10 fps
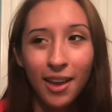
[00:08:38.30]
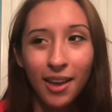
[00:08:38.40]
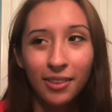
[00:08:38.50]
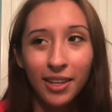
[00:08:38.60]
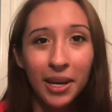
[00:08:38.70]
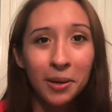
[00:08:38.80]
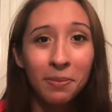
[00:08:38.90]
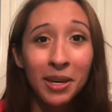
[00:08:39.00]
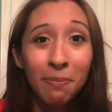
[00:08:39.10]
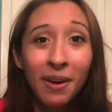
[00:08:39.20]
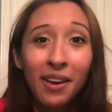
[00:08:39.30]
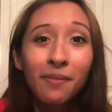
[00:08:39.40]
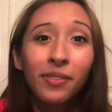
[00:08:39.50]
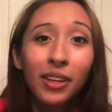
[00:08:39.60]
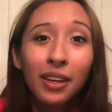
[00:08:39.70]
and they hand me a
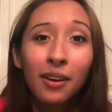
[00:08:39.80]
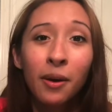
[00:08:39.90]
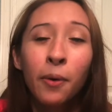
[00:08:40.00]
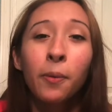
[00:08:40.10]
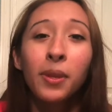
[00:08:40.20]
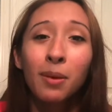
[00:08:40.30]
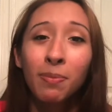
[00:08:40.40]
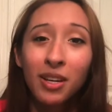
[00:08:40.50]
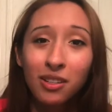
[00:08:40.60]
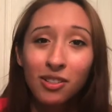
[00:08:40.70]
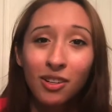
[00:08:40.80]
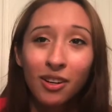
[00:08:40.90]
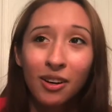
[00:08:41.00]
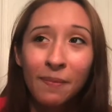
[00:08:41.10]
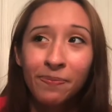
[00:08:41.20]
pamphlet with a
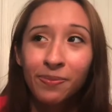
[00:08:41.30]
picture,